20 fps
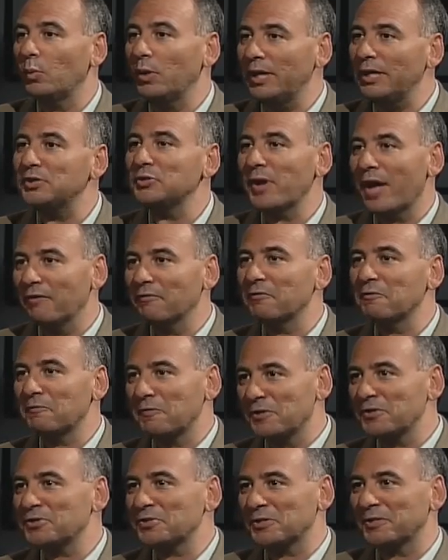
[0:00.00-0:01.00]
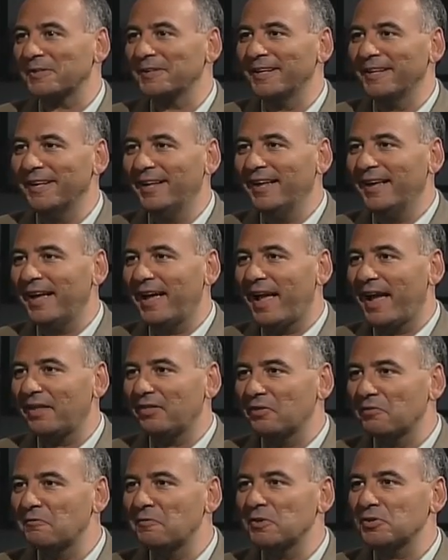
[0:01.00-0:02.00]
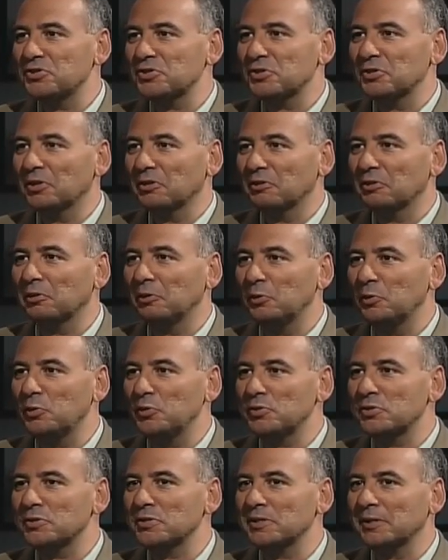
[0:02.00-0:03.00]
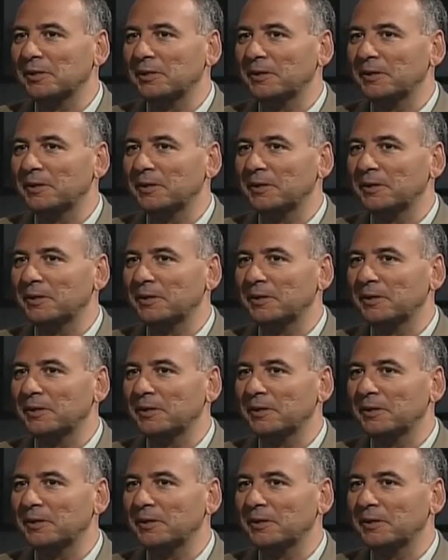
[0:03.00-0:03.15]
need to have a vision, and the vision includes